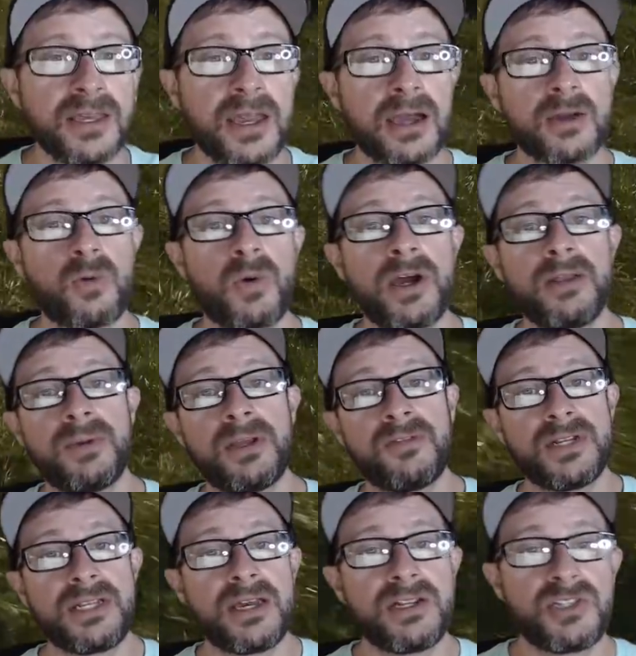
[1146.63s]
They got quite a bit
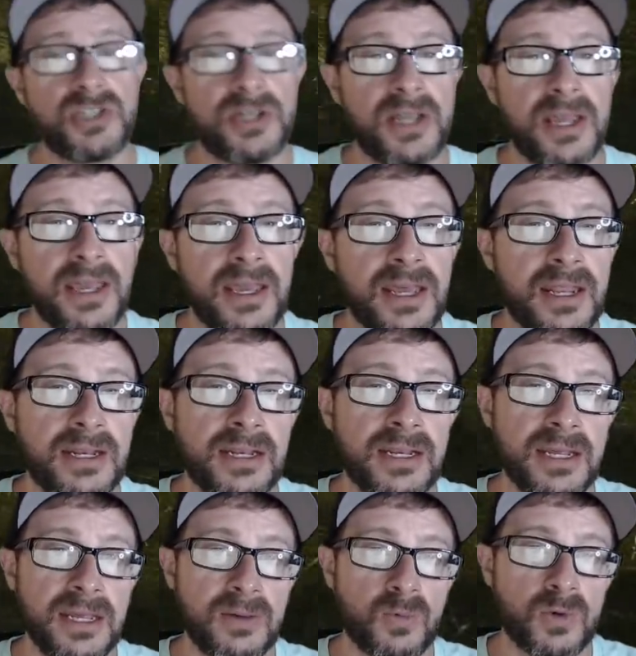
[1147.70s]
of attention,
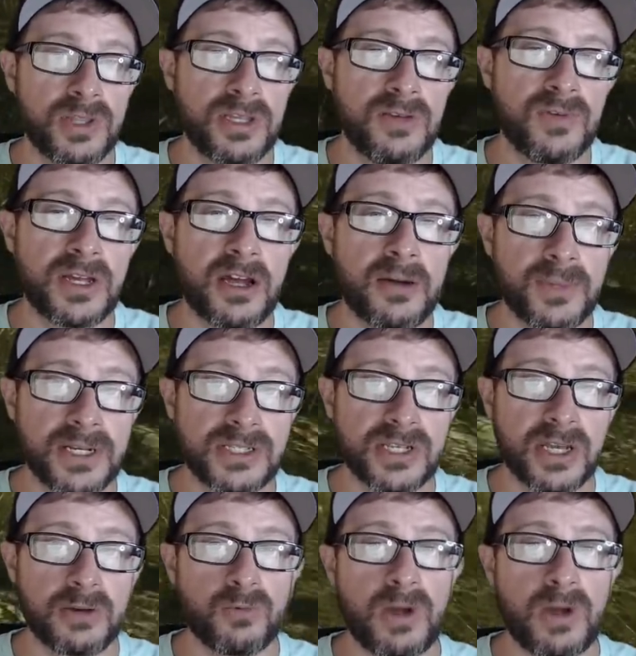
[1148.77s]
and with even companies like